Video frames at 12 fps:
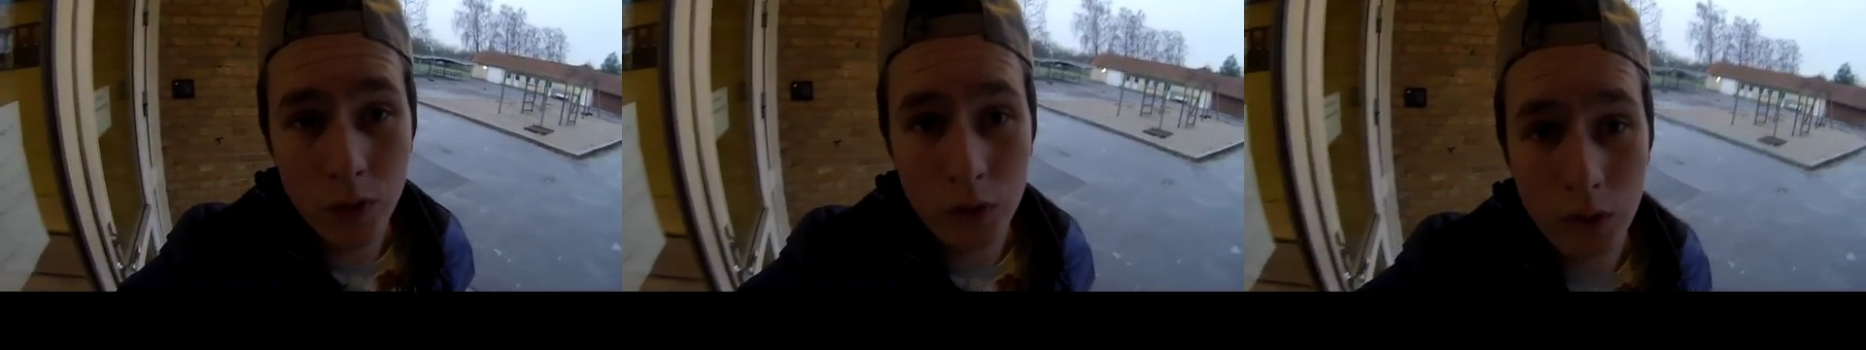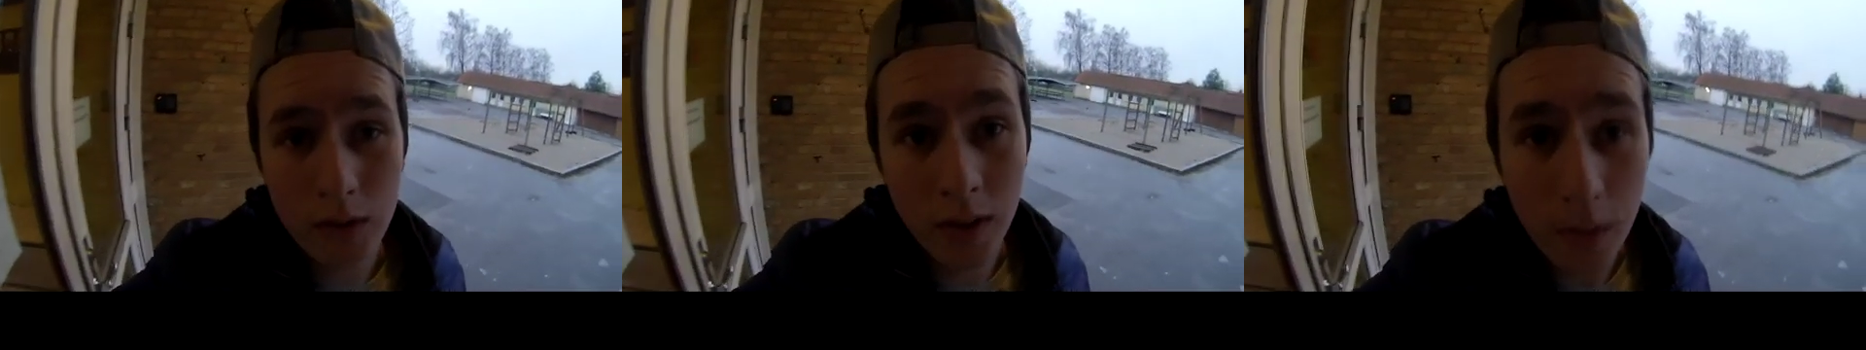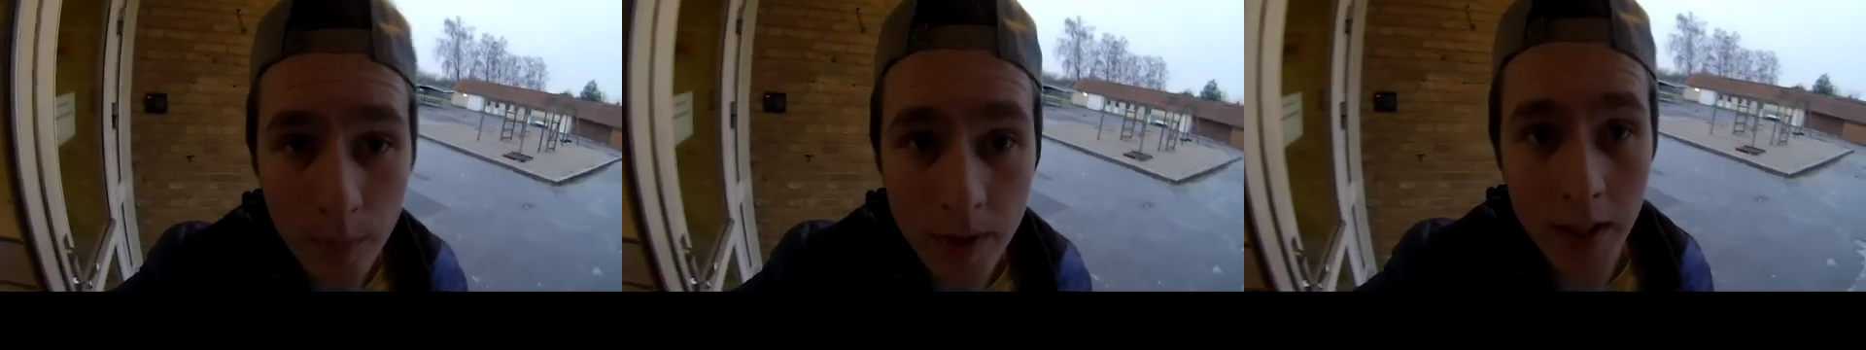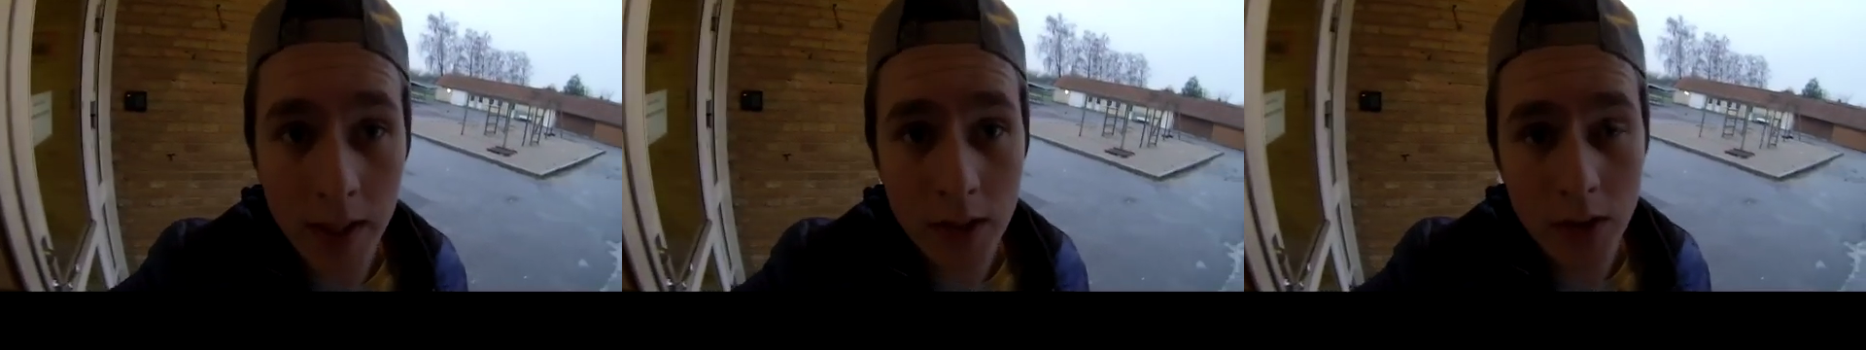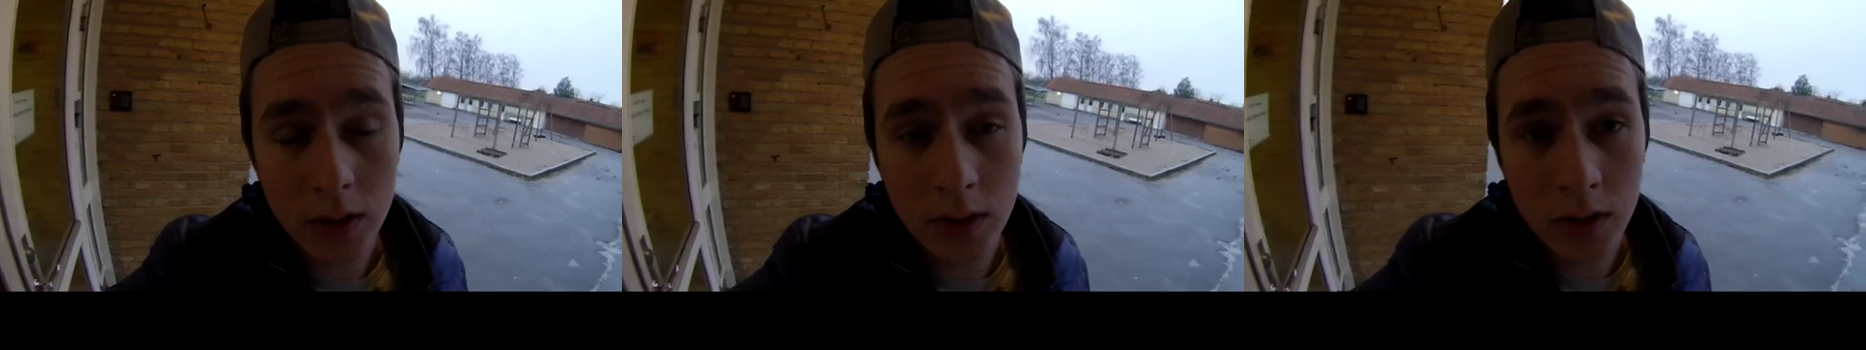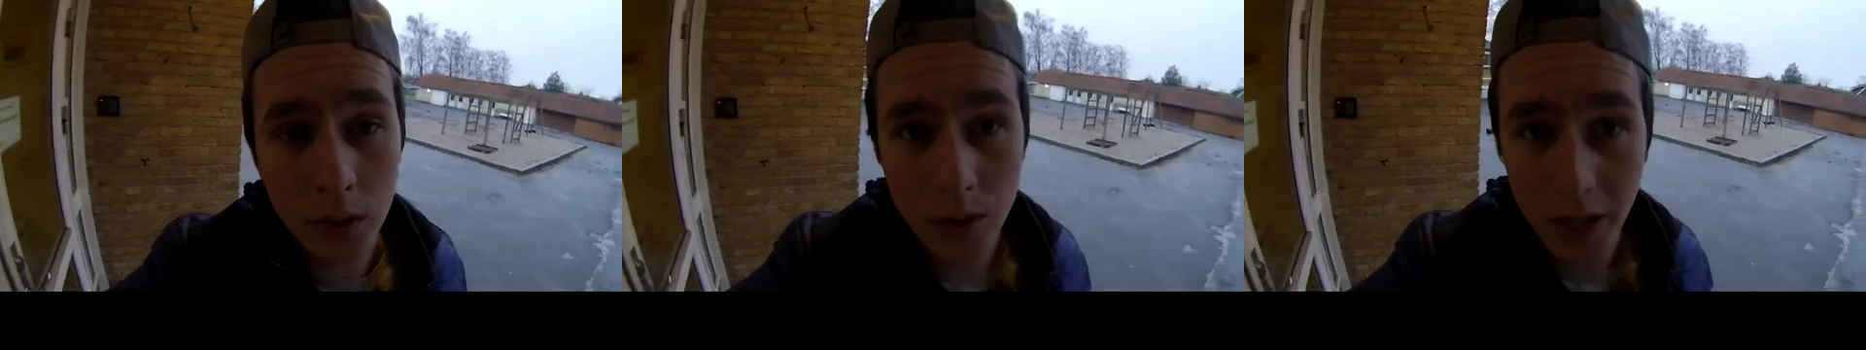so it's a little bit dangerous,
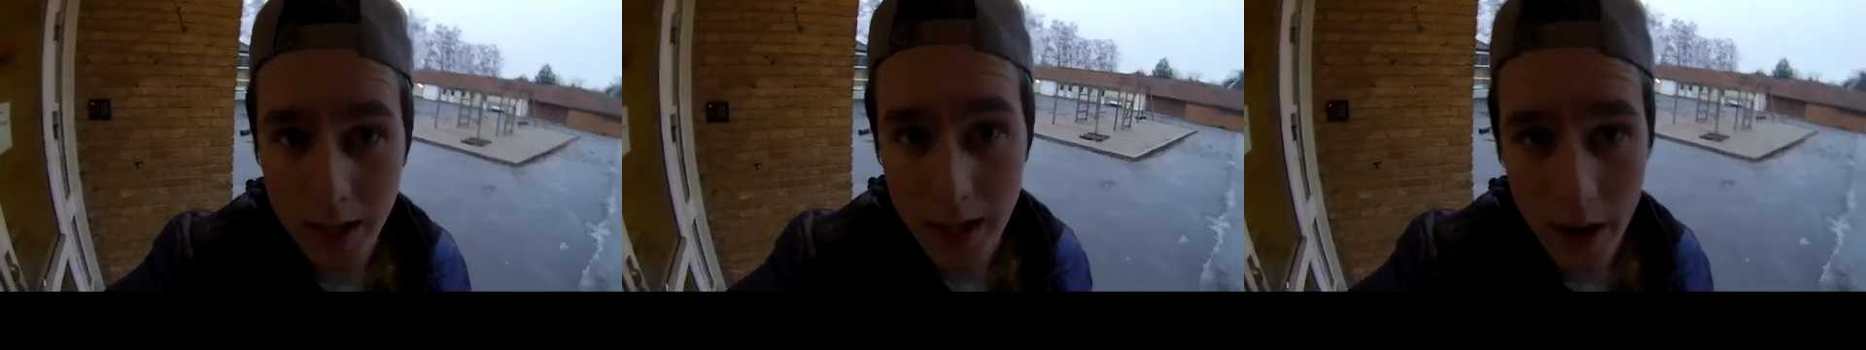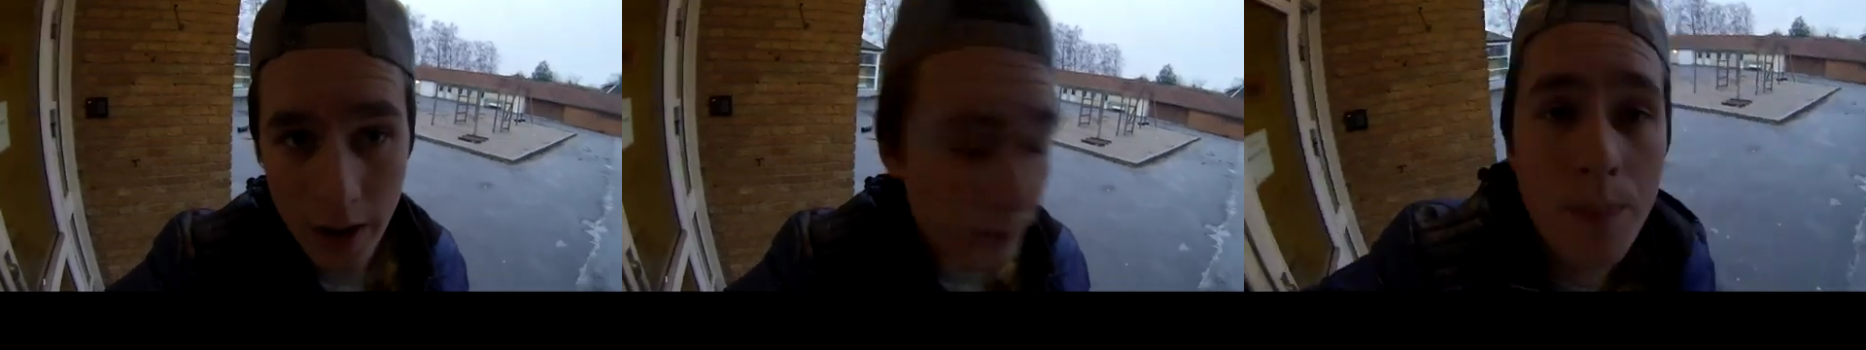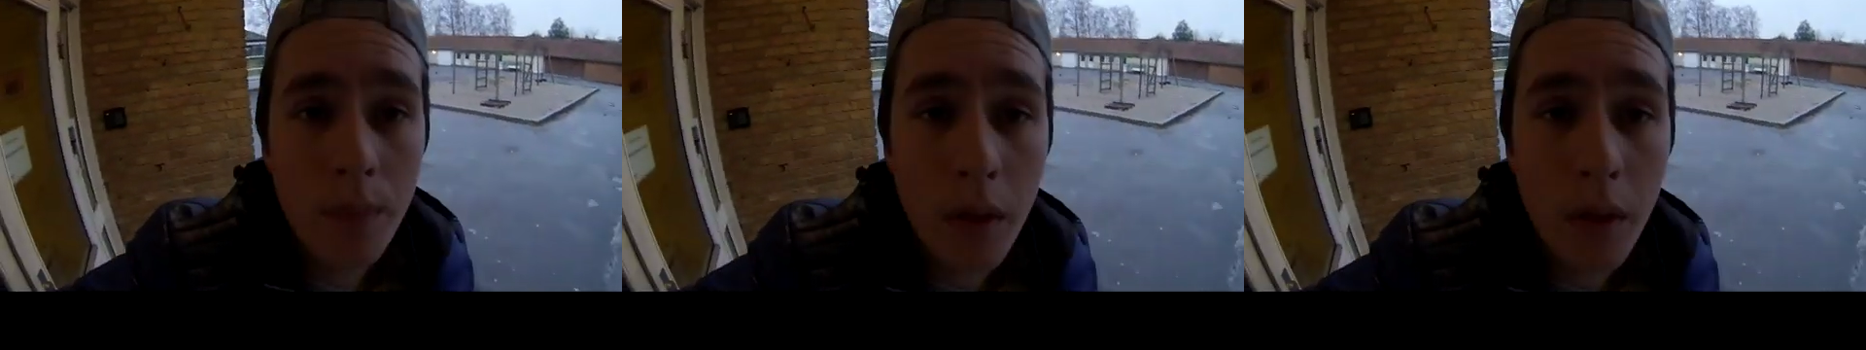so take care.